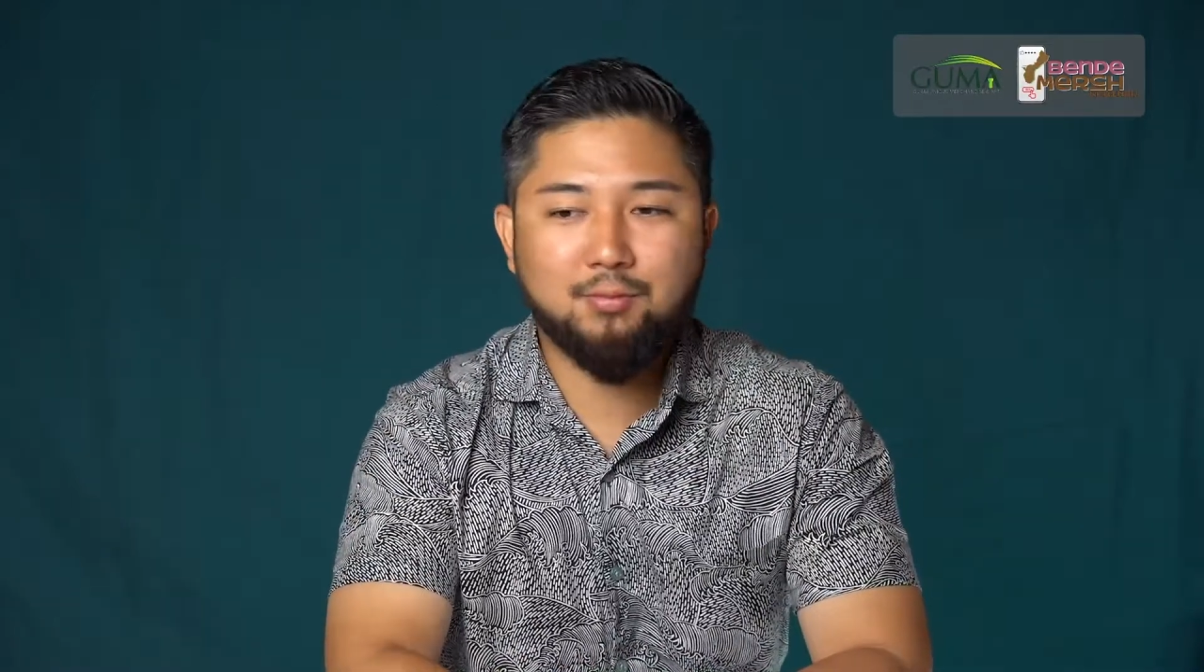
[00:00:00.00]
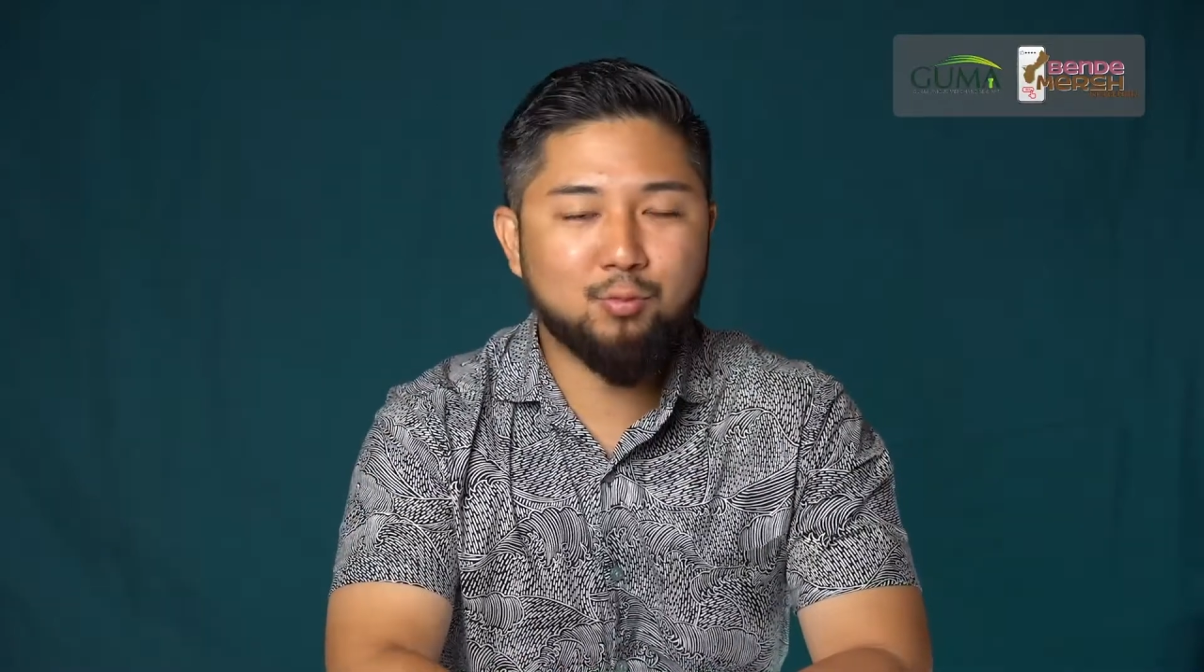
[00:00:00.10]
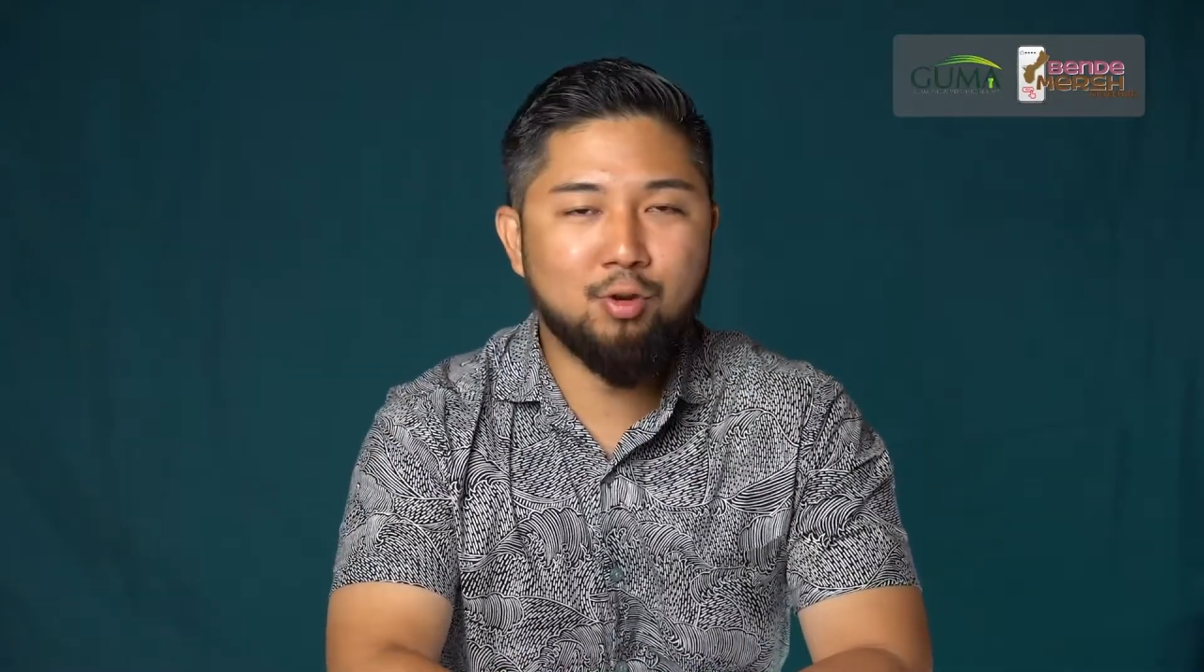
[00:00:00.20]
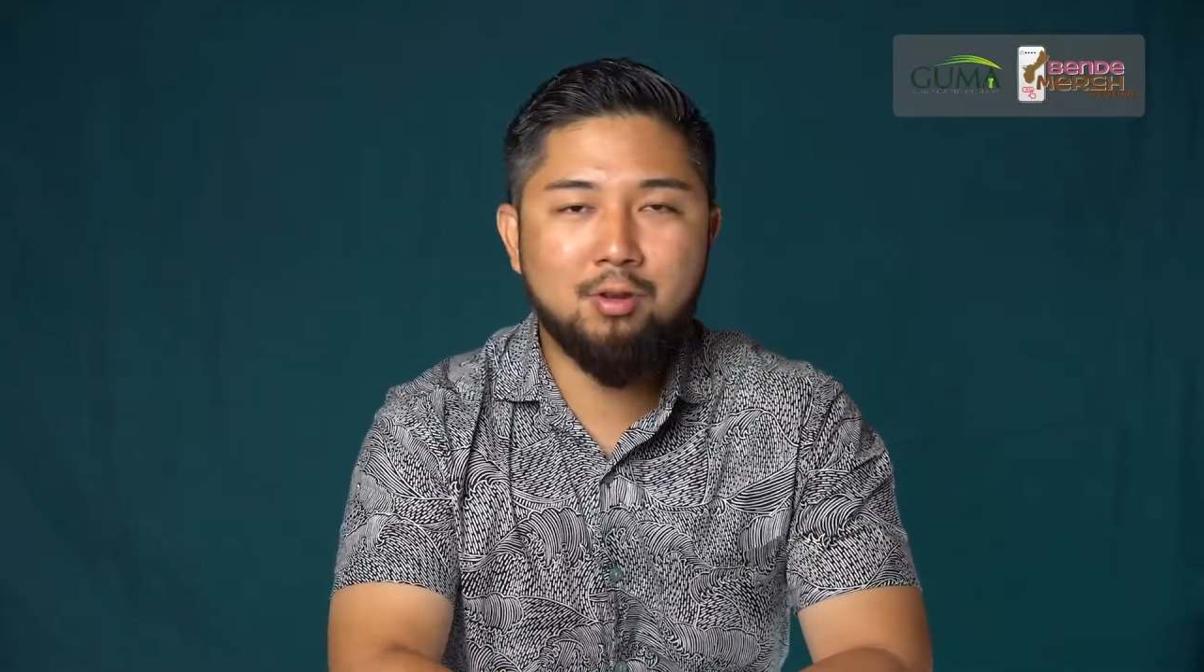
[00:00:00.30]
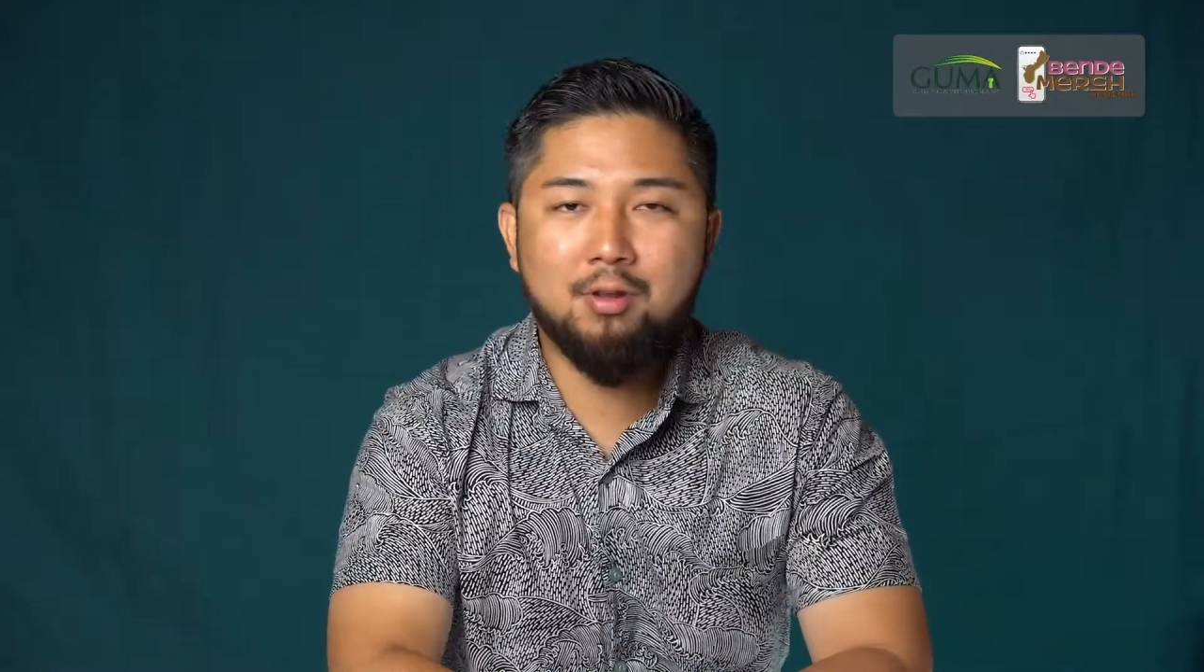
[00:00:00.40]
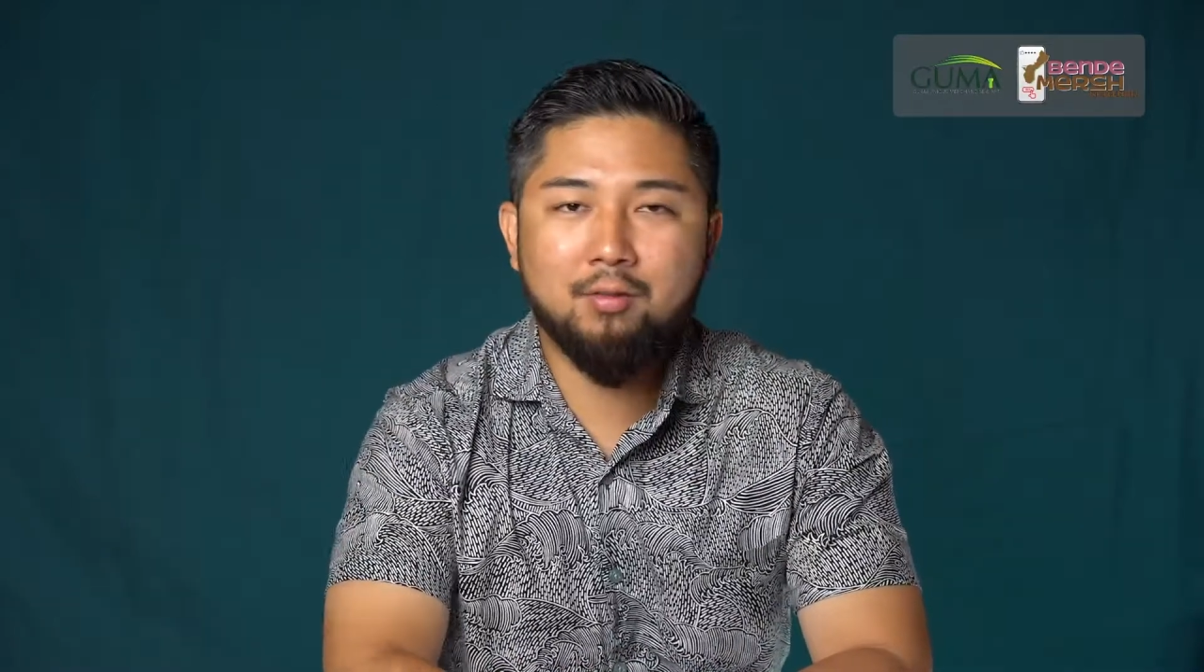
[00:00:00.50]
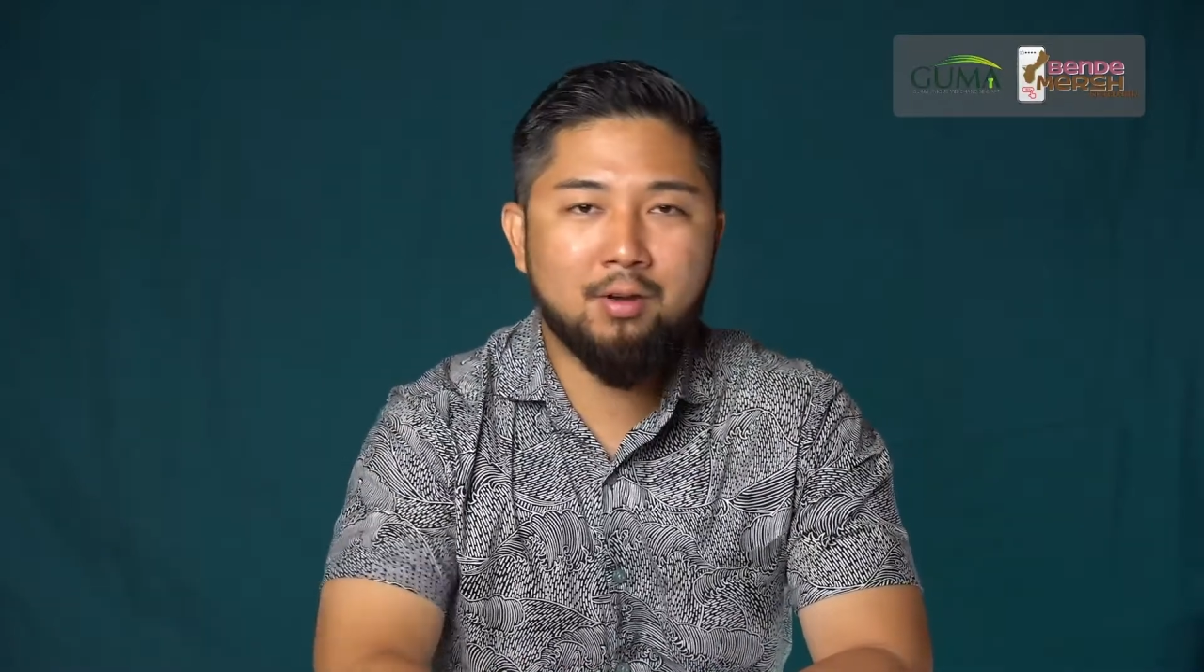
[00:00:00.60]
would never